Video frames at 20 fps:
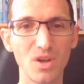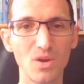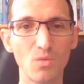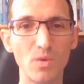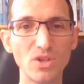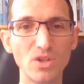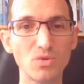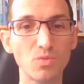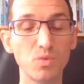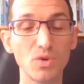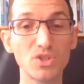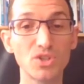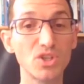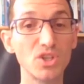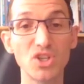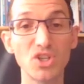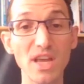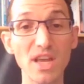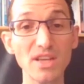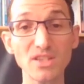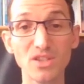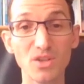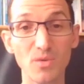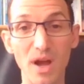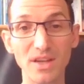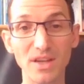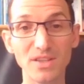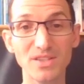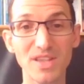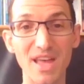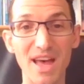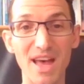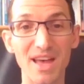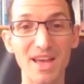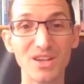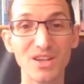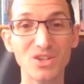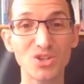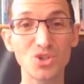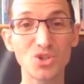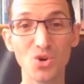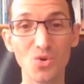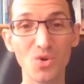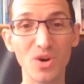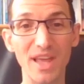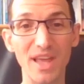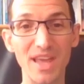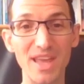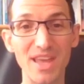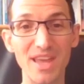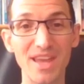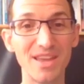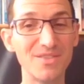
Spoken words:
which would suggest to us that surely